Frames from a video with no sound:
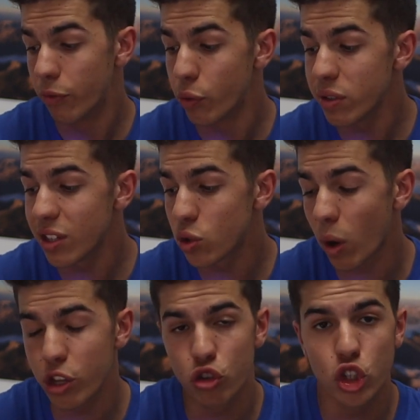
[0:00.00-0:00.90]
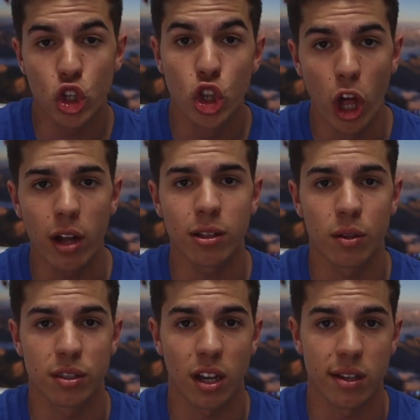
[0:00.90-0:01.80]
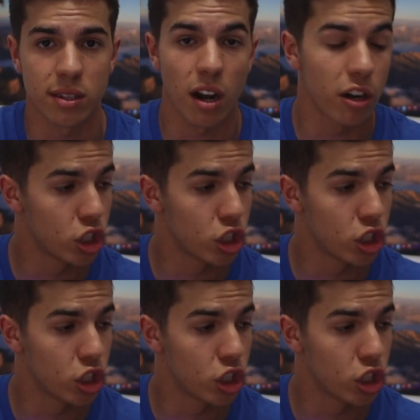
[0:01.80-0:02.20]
The reasons why you should not downsize are